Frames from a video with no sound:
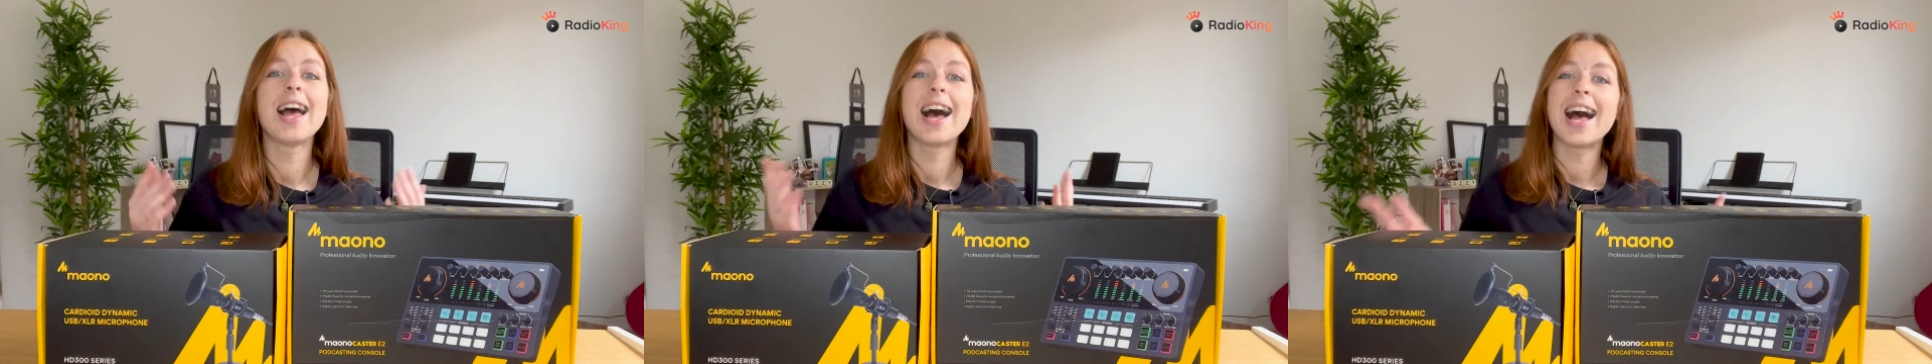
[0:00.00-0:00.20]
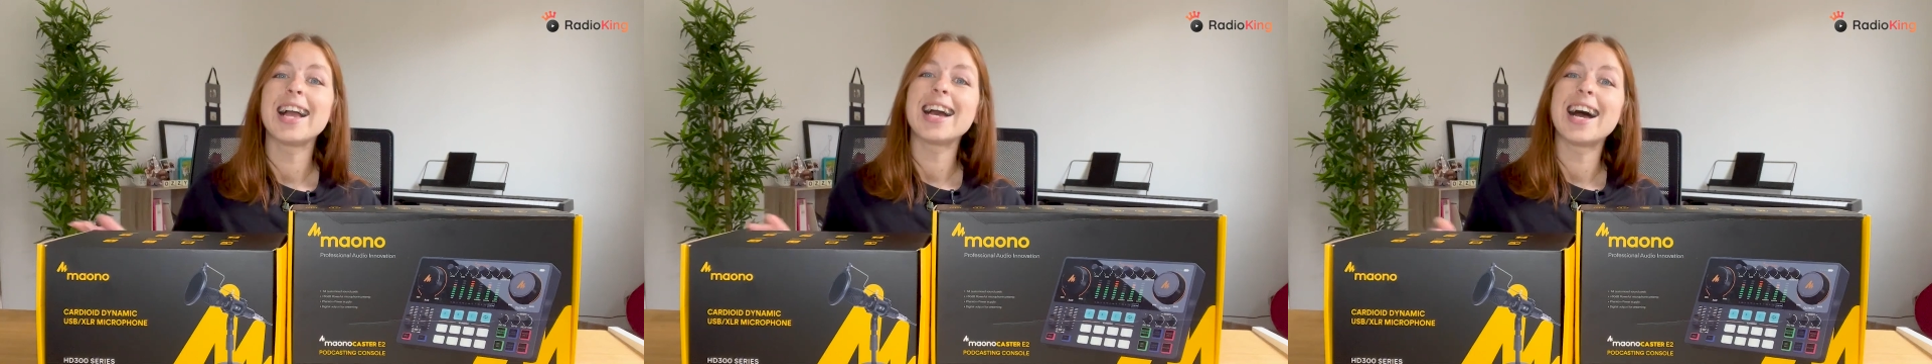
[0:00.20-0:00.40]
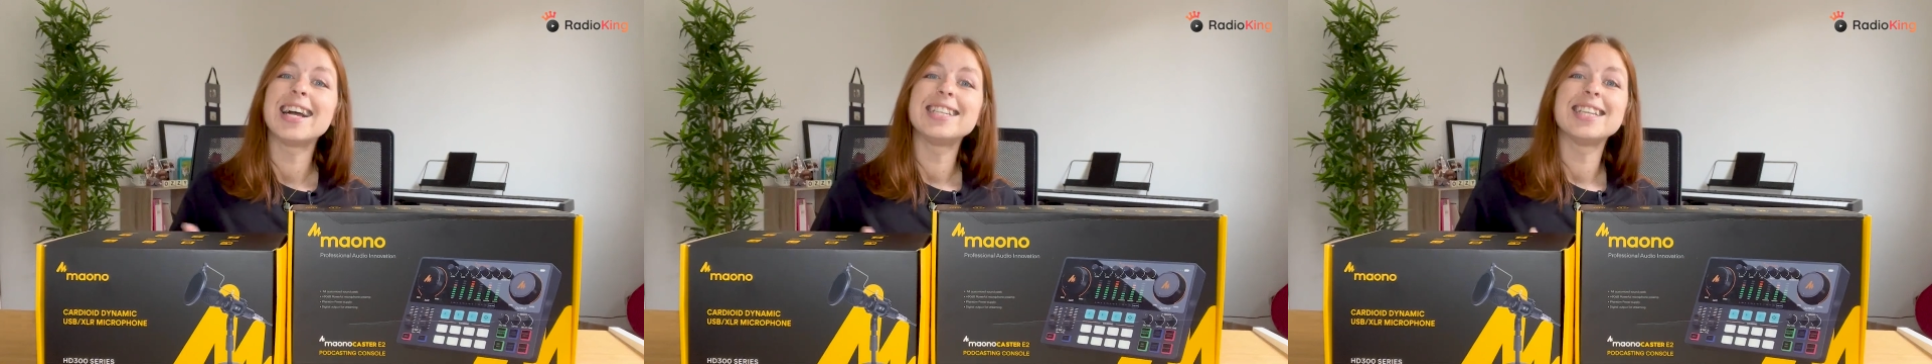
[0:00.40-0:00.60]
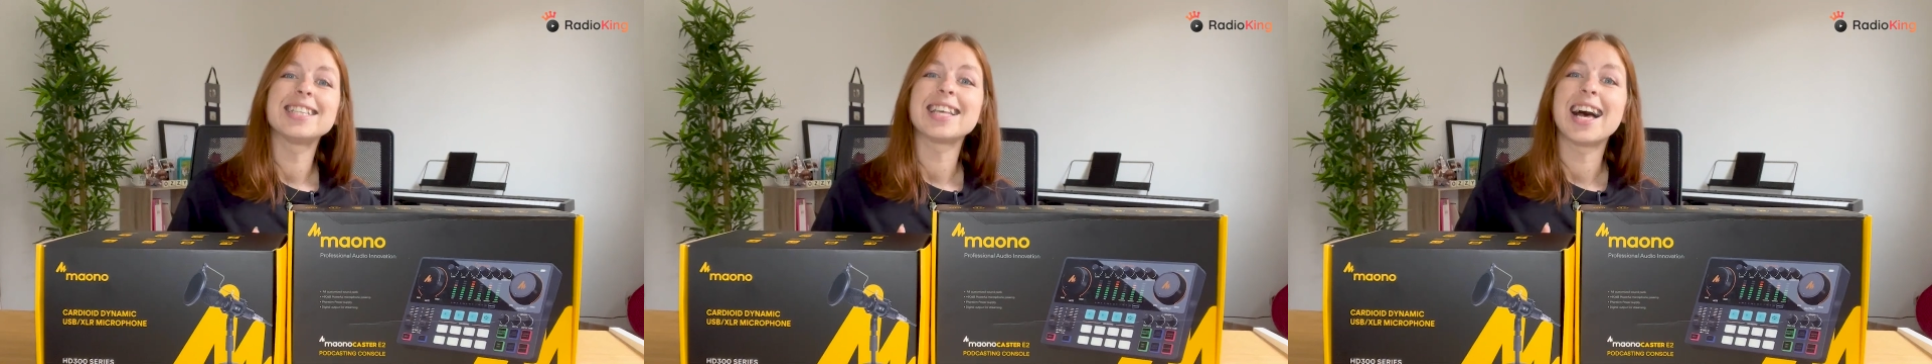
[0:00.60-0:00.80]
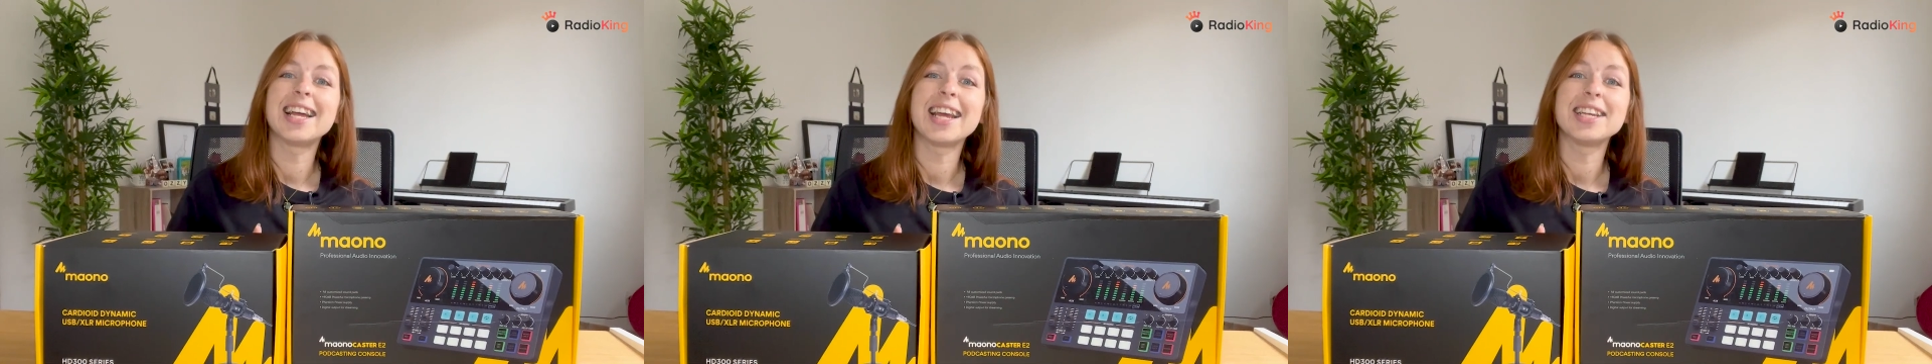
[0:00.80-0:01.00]
Hi guys, it's
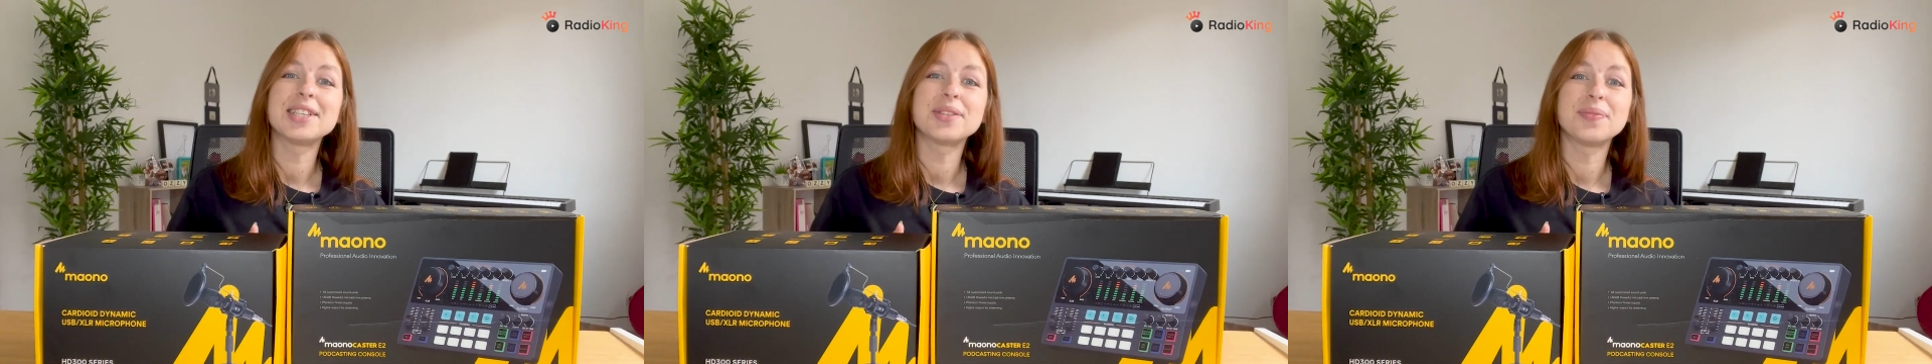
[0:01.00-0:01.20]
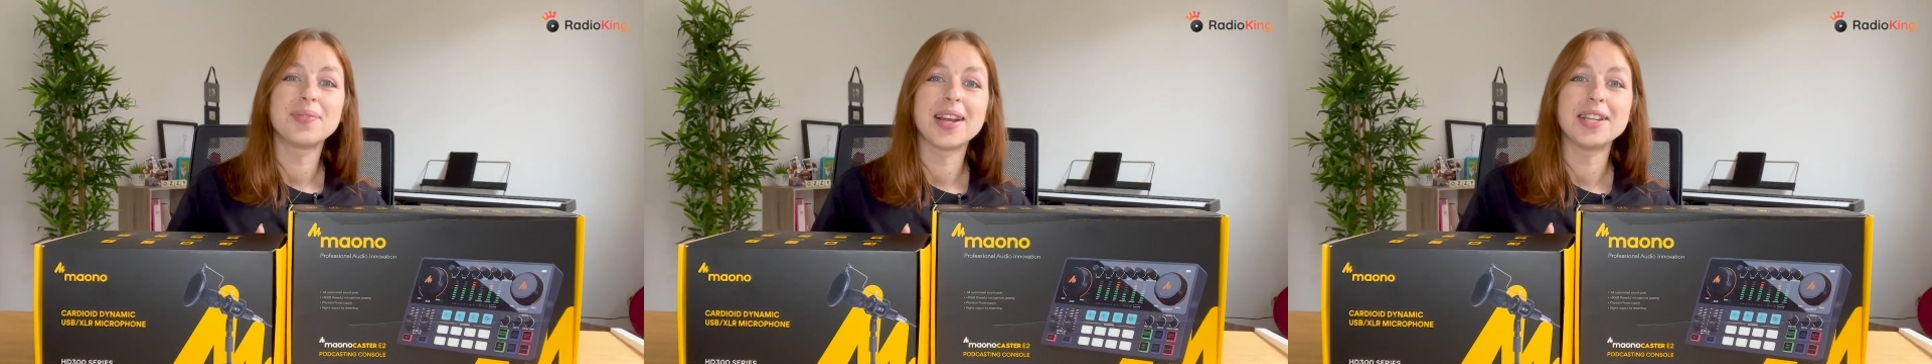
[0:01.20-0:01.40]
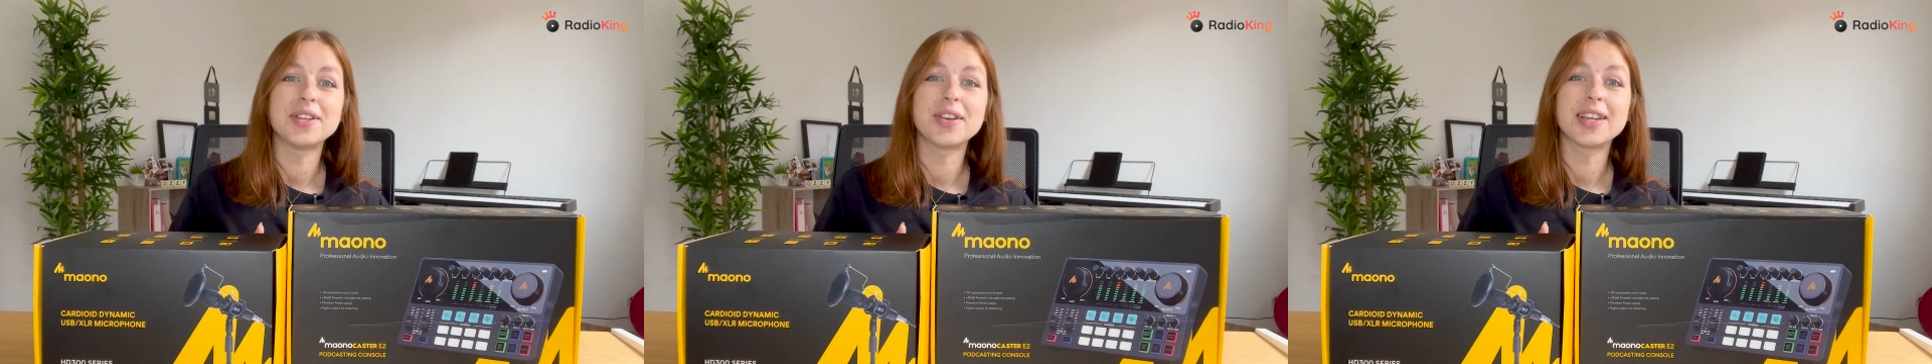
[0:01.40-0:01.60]
Anais from Radio